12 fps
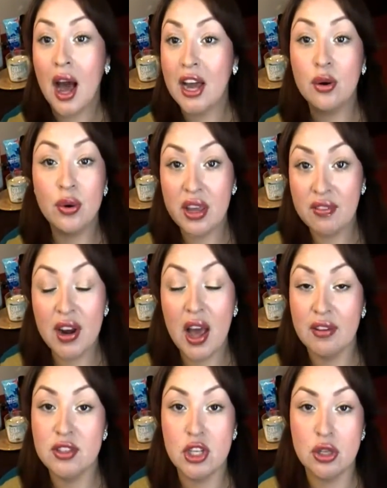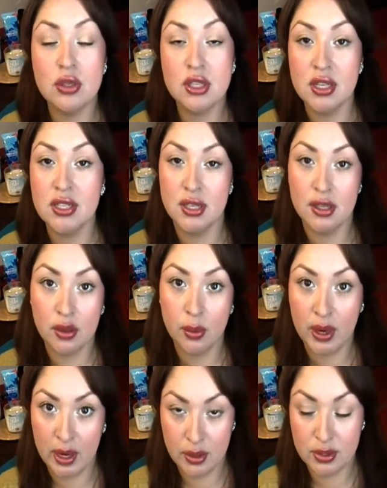I don't even have to use concealer
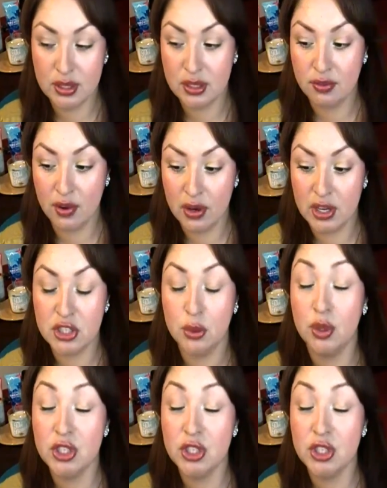when I use this foundation,